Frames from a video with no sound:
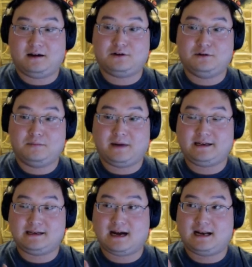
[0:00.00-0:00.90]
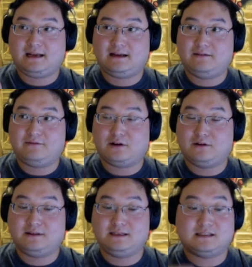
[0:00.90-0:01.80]
who might not have
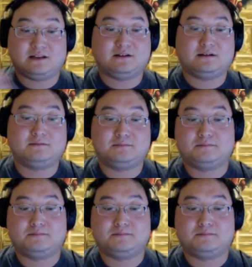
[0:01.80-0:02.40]
heard these other